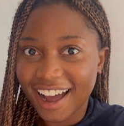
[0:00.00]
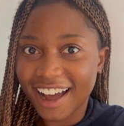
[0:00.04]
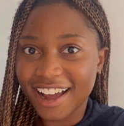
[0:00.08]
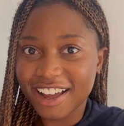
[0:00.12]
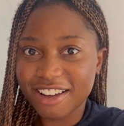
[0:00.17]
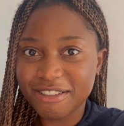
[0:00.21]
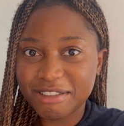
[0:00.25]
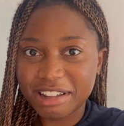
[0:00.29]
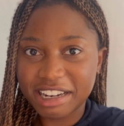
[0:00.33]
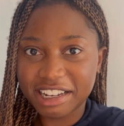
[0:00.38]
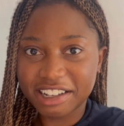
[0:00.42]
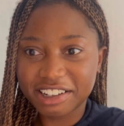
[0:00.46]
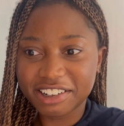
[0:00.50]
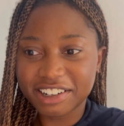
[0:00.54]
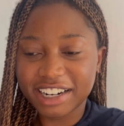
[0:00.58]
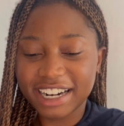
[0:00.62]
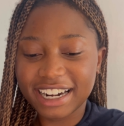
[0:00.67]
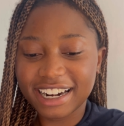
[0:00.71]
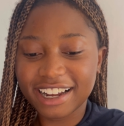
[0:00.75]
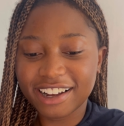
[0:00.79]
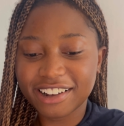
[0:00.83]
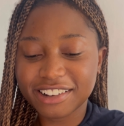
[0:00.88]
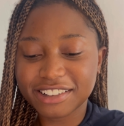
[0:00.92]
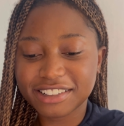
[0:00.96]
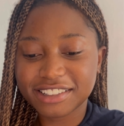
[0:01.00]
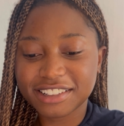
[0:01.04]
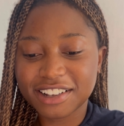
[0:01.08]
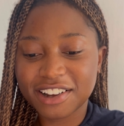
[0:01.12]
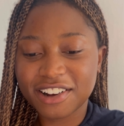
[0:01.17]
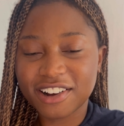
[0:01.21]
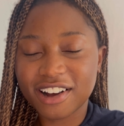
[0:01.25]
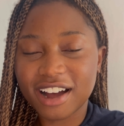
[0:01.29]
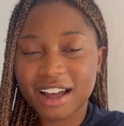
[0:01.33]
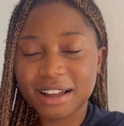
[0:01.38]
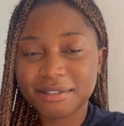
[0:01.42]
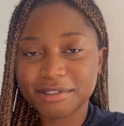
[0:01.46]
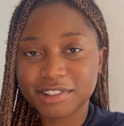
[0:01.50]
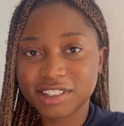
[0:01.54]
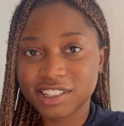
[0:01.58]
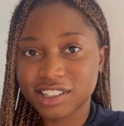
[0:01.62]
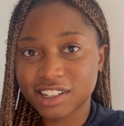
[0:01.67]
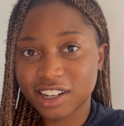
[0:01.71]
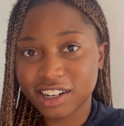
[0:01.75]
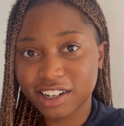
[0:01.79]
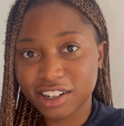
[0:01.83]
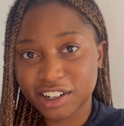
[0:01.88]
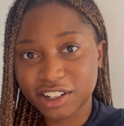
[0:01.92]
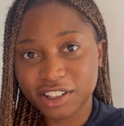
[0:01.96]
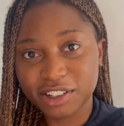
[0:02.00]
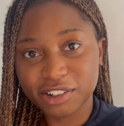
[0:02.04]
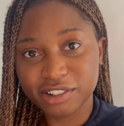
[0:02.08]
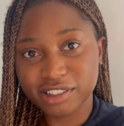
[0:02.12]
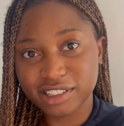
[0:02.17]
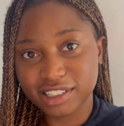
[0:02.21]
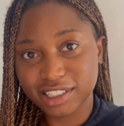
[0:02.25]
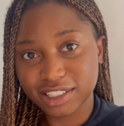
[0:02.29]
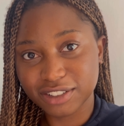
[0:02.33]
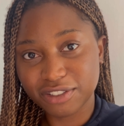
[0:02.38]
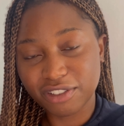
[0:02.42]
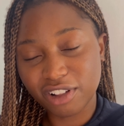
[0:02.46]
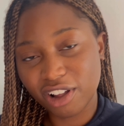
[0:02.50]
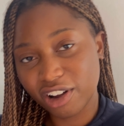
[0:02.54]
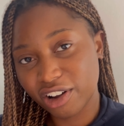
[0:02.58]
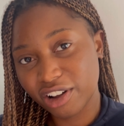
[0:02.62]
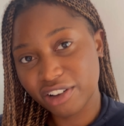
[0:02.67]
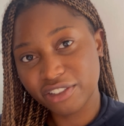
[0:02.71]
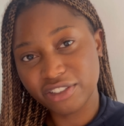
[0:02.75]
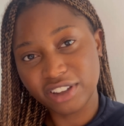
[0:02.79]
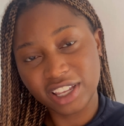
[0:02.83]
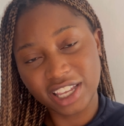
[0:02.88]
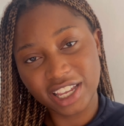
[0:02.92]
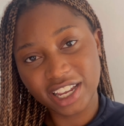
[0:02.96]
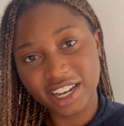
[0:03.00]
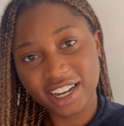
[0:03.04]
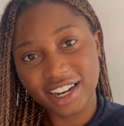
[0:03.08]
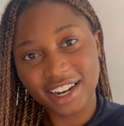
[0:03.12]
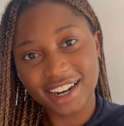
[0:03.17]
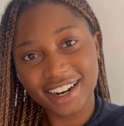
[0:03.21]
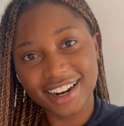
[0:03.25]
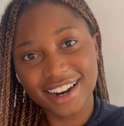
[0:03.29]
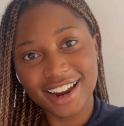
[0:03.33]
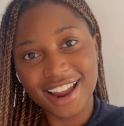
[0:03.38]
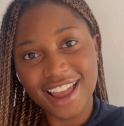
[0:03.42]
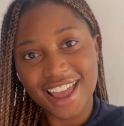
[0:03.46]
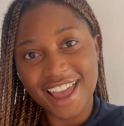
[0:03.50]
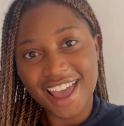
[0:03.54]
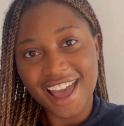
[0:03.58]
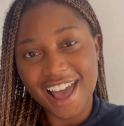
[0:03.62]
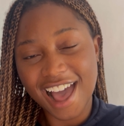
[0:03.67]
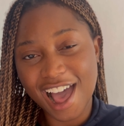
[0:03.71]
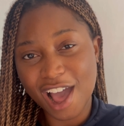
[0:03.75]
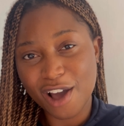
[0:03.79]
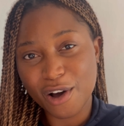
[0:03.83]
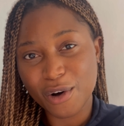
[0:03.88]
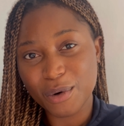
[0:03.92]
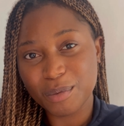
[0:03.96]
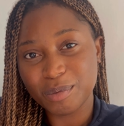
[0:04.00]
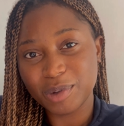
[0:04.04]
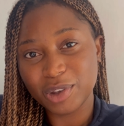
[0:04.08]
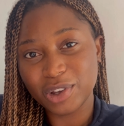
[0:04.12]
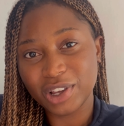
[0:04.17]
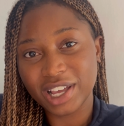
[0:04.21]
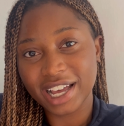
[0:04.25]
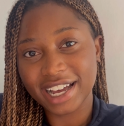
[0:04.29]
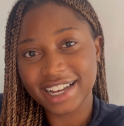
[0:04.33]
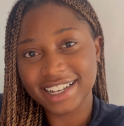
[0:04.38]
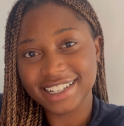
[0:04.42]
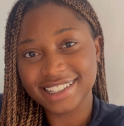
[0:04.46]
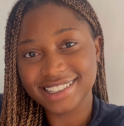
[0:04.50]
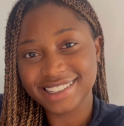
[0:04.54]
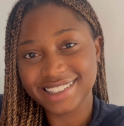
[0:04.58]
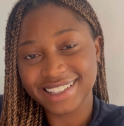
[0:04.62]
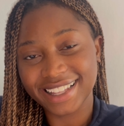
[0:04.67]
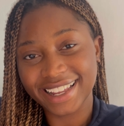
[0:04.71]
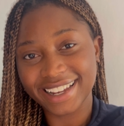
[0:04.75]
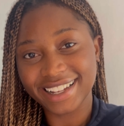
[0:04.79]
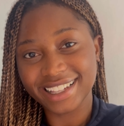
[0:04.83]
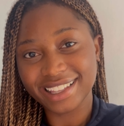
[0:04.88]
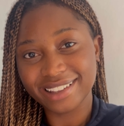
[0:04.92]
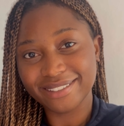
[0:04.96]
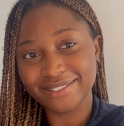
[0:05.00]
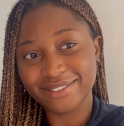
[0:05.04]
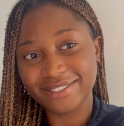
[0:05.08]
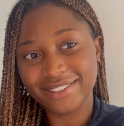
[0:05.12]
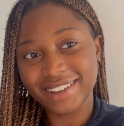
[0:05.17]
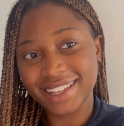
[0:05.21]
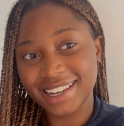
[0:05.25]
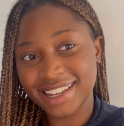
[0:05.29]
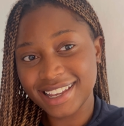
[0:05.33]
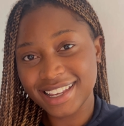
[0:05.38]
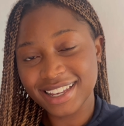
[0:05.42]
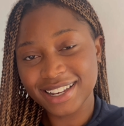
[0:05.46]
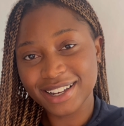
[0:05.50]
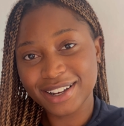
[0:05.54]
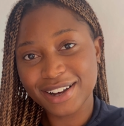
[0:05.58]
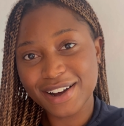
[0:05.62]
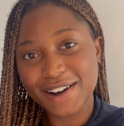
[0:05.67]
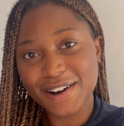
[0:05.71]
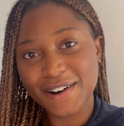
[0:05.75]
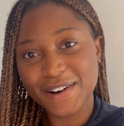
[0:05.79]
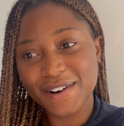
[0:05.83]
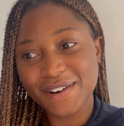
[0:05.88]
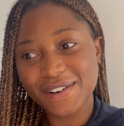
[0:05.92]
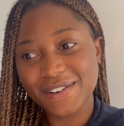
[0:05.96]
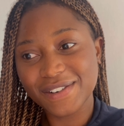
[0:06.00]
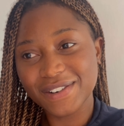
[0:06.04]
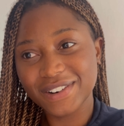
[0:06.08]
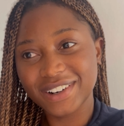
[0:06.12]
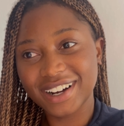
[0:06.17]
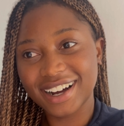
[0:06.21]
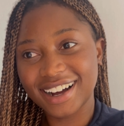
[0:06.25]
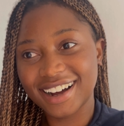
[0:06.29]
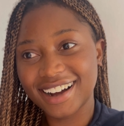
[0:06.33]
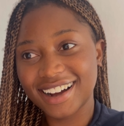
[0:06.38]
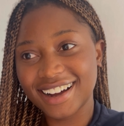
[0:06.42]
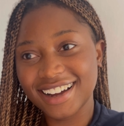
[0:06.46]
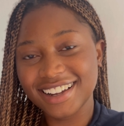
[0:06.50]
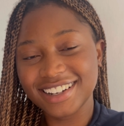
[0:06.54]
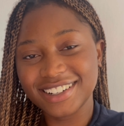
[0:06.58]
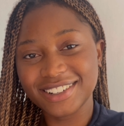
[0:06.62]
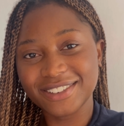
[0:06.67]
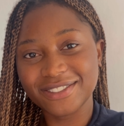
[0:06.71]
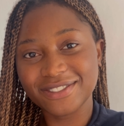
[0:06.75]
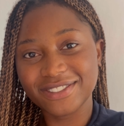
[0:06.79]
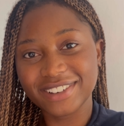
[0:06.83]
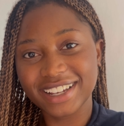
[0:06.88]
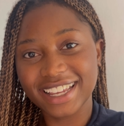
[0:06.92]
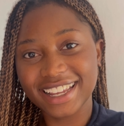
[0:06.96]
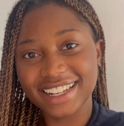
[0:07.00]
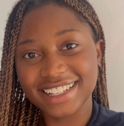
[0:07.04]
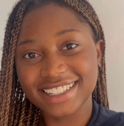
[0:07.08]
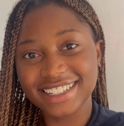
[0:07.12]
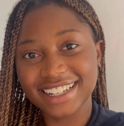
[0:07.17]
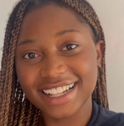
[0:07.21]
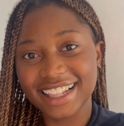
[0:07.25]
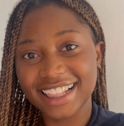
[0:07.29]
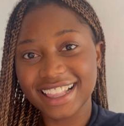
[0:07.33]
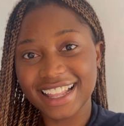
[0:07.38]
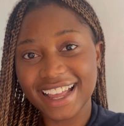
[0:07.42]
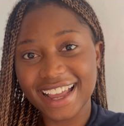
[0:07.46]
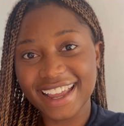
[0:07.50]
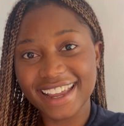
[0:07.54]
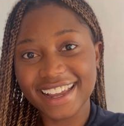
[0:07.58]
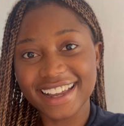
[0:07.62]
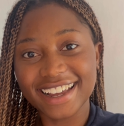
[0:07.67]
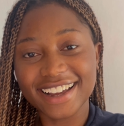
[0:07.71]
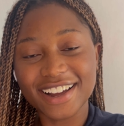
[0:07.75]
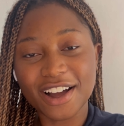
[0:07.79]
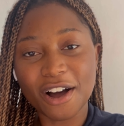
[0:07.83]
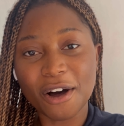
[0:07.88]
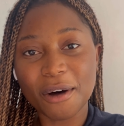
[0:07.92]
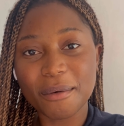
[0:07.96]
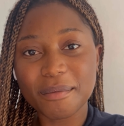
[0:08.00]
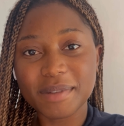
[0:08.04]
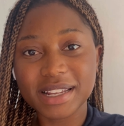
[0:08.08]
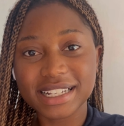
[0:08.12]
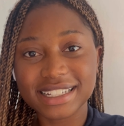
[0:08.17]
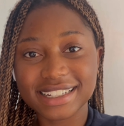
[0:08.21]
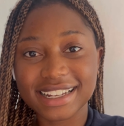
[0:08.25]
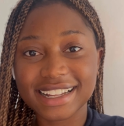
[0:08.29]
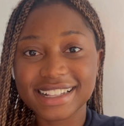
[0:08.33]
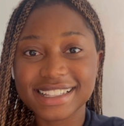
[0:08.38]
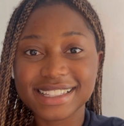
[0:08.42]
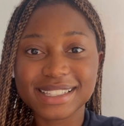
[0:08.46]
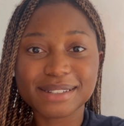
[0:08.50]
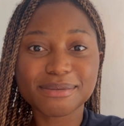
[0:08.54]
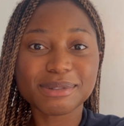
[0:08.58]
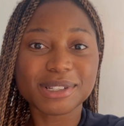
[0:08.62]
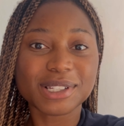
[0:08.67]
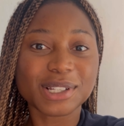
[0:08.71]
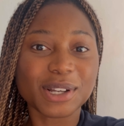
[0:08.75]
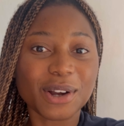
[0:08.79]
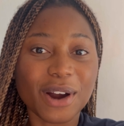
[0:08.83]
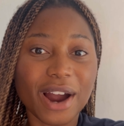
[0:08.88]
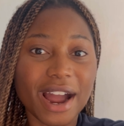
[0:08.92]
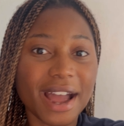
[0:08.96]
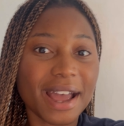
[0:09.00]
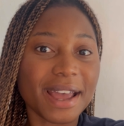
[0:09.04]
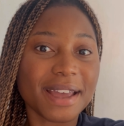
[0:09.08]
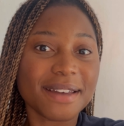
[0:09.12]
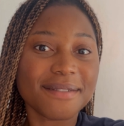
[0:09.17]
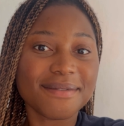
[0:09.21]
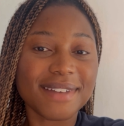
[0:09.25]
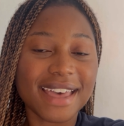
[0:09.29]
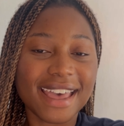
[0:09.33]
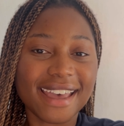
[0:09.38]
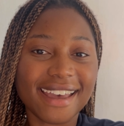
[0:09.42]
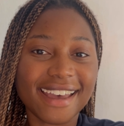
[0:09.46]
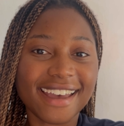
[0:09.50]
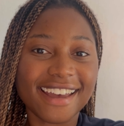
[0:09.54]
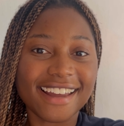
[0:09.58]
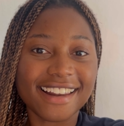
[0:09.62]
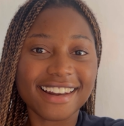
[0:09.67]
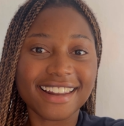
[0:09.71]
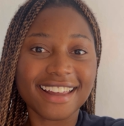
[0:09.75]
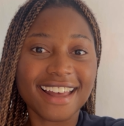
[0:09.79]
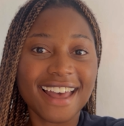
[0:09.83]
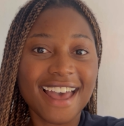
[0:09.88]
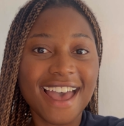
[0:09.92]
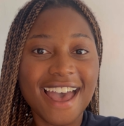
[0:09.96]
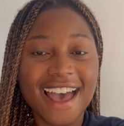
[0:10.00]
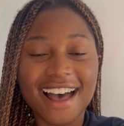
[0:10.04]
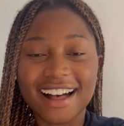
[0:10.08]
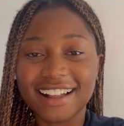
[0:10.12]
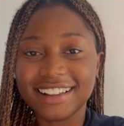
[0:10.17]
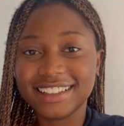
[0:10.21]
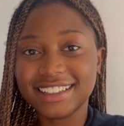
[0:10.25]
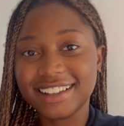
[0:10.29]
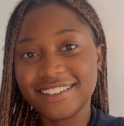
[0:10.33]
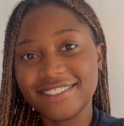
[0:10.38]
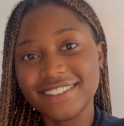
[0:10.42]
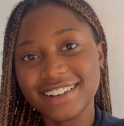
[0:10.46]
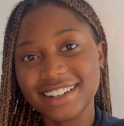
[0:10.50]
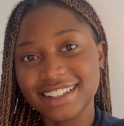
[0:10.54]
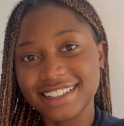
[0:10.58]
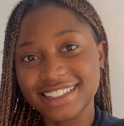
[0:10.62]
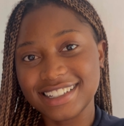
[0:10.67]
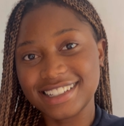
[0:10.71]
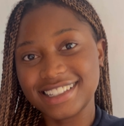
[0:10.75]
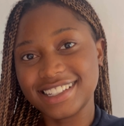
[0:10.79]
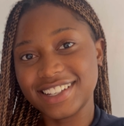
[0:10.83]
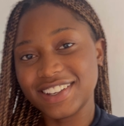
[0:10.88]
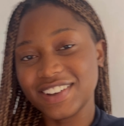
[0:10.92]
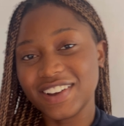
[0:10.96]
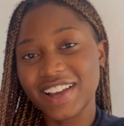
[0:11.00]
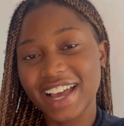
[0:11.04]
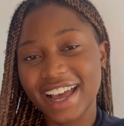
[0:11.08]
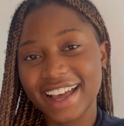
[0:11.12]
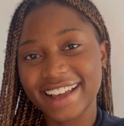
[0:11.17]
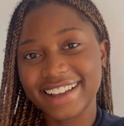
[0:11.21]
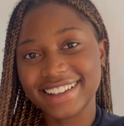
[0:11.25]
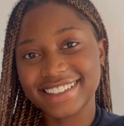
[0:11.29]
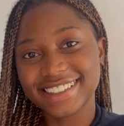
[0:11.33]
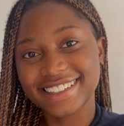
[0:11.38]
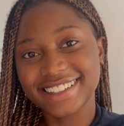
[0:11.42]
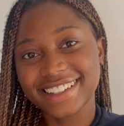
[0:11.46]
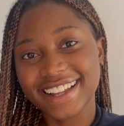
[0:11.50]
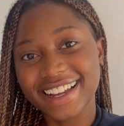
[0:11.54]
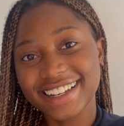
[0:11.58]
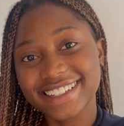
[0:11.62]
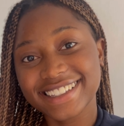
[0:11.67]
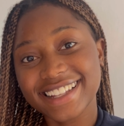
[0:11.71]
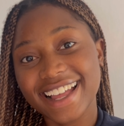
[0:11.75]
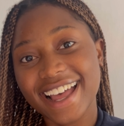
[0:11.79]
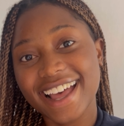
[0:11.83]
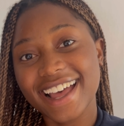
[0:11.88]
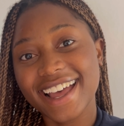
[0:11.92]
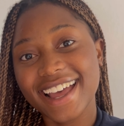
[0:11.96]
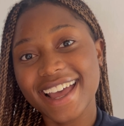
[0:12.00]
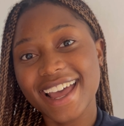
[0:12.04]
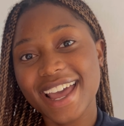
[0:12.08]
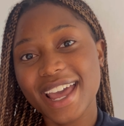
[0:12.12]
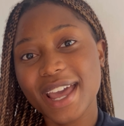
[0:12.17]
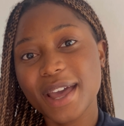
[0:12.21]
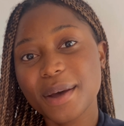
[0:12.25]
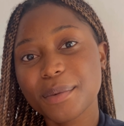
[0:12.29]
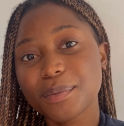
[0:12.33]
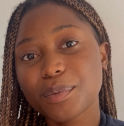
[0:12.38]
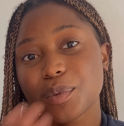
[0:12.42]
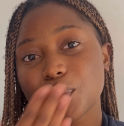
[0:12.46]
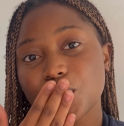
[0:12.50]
I am in hell right now, so I'm just gonna close this vlog off here. I hope you guys liked the video. Uh, don't forget to like, comment, and subscribe, and I'll definitely see you guys next time.